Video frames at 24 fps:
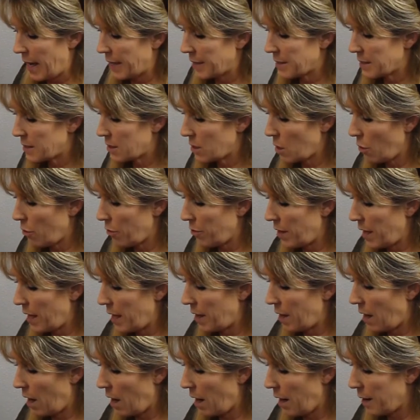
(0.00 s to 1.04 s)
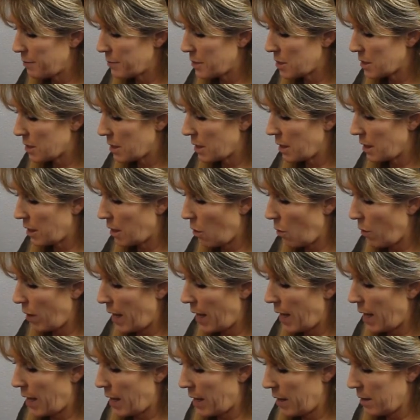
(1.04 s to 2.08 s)
And so then I'm just going to go
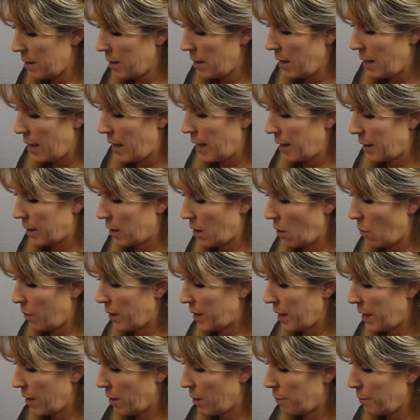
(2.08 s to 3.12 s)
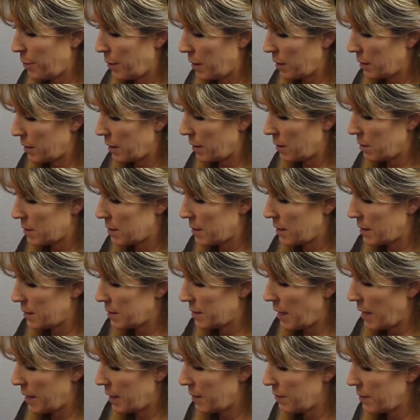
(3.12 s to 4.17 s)
ahead and go in here and put a little
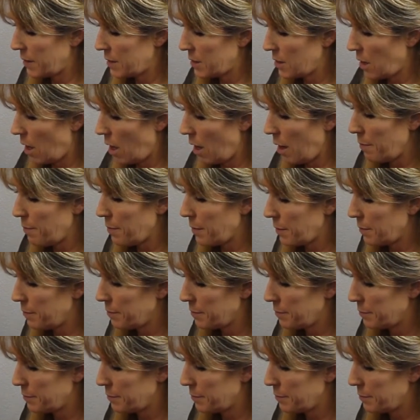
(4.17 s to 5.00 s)
zigzag in the top,